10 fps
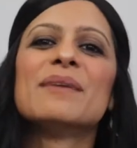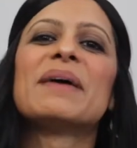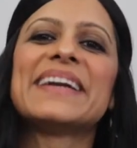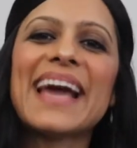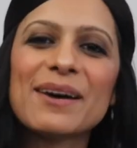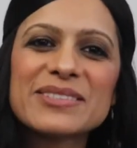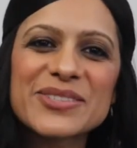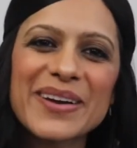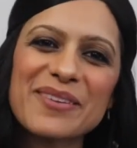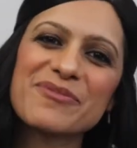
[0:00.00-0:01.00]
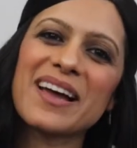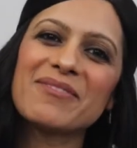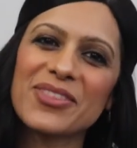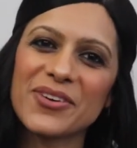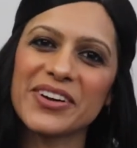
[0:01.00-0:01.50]
By now it's around
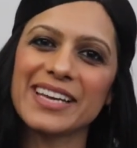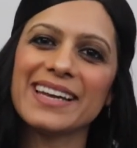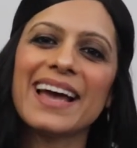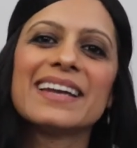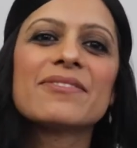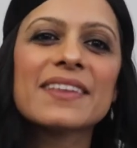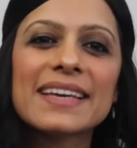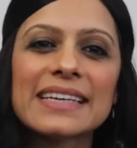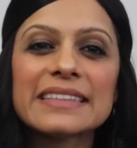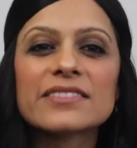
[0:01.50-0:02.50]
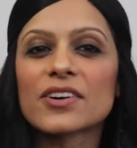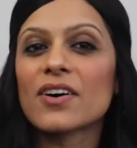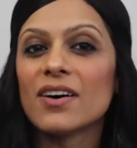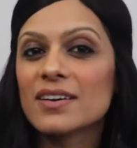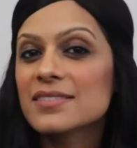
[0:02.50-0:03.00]
5:30, and if the kids
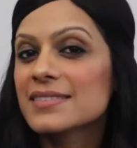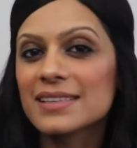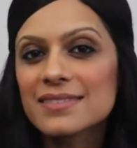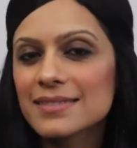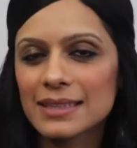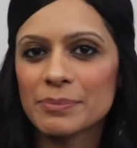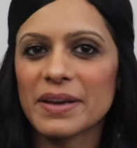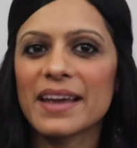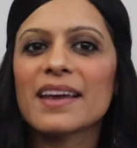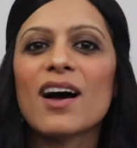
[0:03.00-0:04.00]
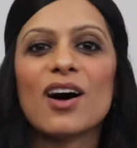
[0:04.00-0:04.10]
are all still sleeping,